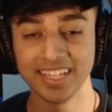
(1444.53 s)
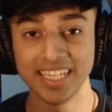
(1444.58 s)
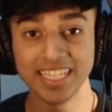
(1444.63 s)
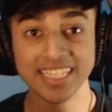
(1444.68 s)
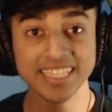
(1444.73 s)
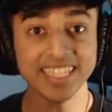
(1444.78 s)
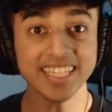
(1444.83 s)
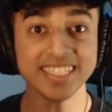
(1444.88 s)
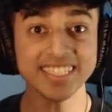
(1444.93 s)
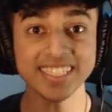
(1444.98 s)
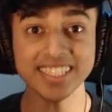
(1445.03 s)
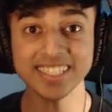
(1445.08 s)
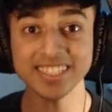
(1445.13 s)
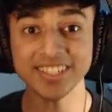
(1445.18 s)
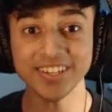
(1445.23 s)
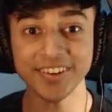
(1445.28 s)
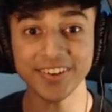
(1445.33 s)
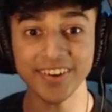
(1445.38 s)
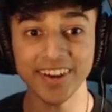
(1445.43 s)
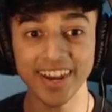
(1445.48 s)
This is
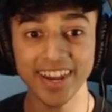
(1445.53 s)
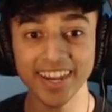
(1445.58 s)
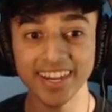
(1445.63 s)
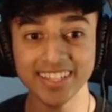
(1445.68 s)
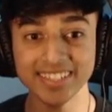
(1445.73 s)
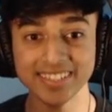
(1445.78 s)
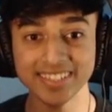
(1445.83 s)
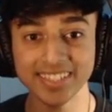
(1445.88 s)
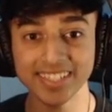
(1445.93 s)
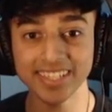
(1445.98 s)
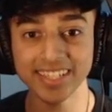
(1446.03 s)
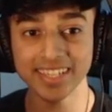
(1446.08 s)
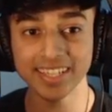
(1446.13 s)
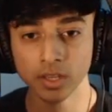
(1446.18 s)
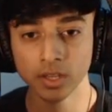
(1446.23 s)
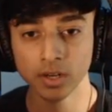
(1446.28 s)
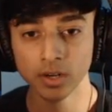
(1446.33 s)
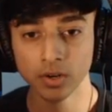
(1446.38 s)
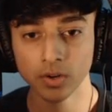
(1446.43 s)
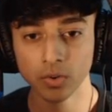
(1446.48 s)

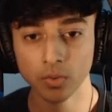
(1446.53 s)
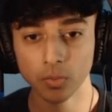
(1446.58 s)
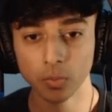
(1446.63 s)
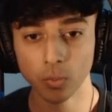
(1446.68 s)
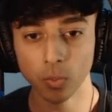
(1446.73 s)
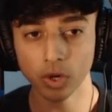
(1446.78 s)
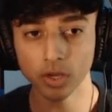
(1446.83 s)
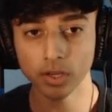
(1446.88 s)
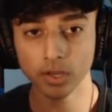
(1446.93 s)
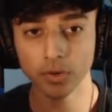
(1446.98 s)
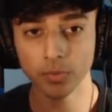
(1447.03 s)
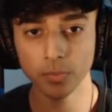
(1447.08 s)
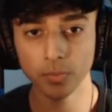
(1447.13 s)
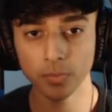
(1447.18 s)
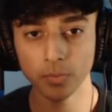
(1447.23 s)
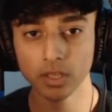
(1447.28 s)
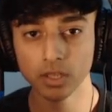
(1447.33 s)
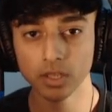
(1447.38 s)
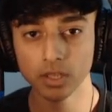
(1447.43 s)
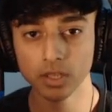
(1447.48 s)
crazy! What can we...